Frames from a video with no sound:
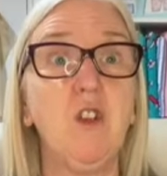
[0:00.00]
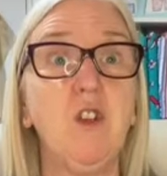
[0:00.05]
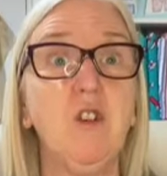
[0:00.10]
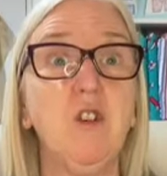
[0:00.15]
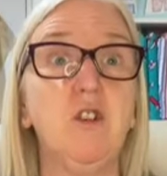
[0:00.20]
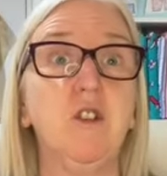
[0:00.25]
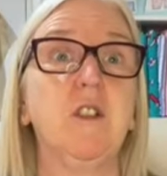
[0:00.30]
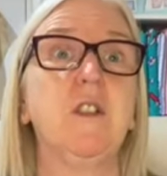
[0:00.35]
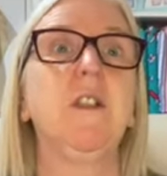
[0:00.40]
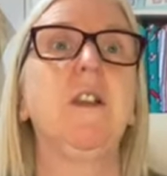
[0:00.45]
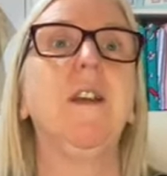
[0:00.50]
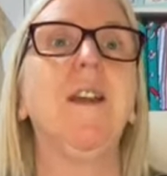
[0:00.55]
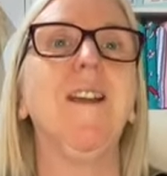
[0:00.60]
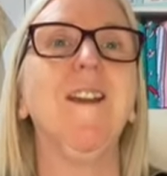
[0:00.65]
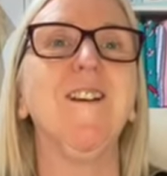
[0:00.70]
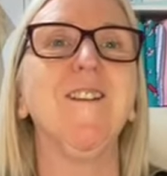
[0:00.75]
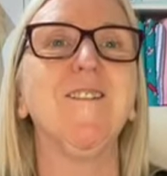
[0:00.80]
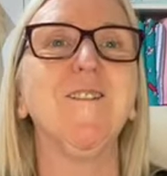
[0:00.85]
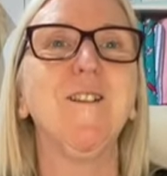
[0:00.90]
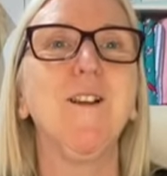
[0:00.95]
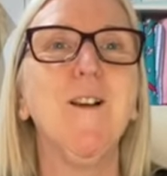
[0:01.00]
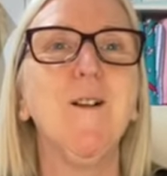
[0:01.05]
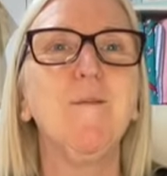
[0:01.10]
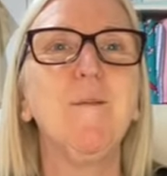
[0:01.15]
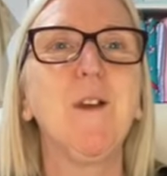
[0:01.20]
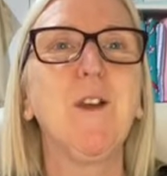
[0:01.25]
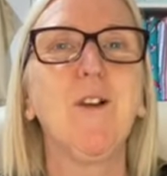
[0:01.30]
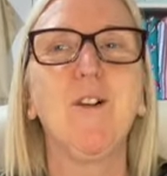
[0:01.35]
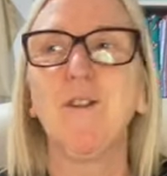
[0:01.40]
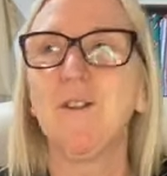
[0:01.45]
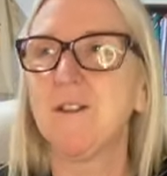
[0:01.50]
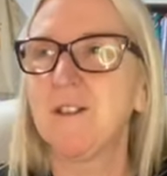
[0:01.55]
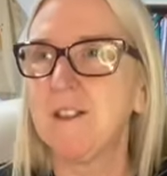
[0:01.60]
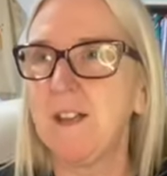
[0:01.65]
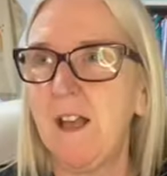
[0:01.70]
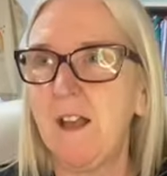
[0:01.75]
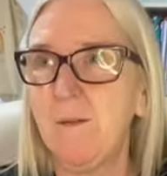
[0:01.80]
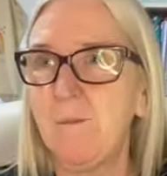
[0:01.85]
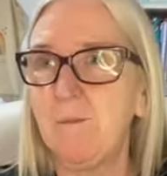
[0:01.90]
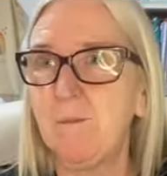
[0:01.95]
just in case, because
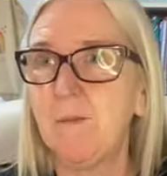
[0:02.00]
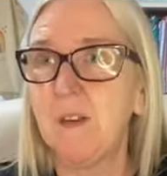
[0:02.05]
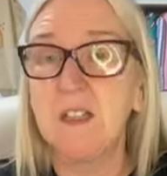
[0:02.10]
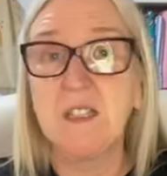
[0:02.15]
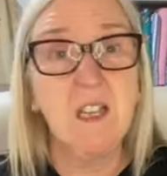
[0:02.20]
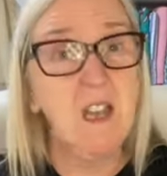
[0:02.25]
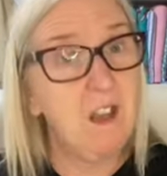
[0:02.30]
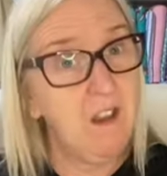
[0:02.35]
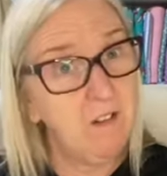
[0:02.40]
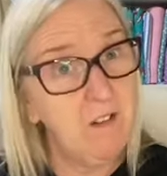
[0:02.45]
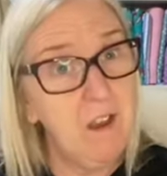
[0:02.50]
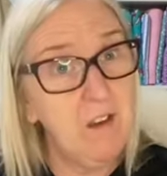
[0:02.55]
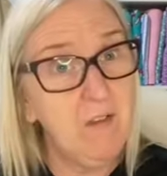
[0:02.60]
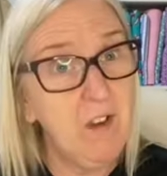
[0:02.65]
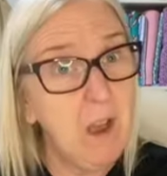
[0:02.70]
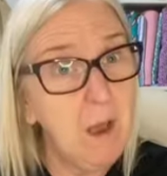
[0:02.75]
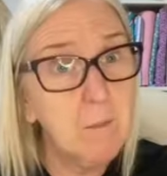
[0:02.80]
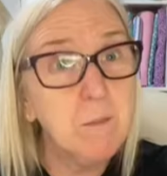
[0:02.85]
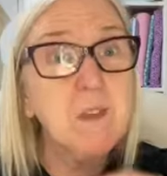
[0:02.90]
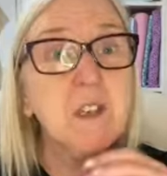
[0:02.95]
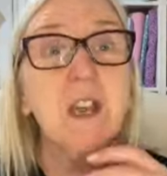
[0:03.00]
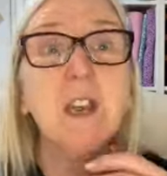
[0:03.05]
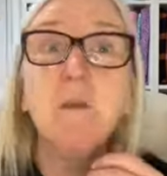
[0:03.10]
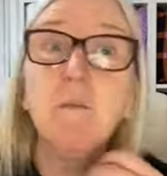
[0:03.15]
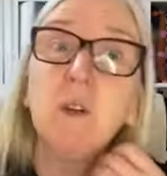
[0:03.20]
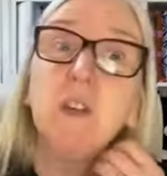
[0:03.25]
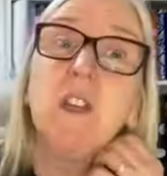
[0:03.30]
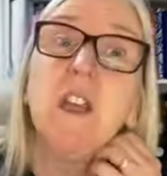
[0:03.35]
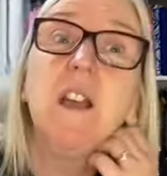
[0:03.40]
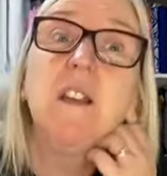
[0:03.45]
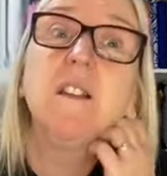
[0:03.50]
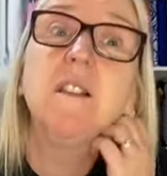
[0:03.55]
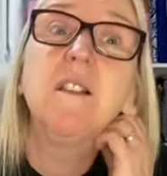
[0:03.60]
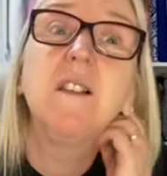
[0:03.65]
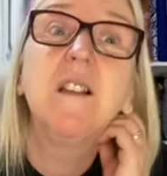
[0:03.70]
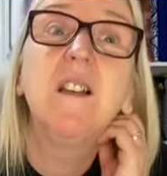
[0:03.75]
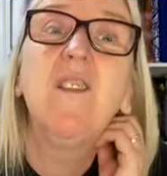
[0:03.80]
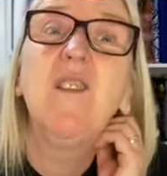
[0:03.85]
has that ever happened to anybody else?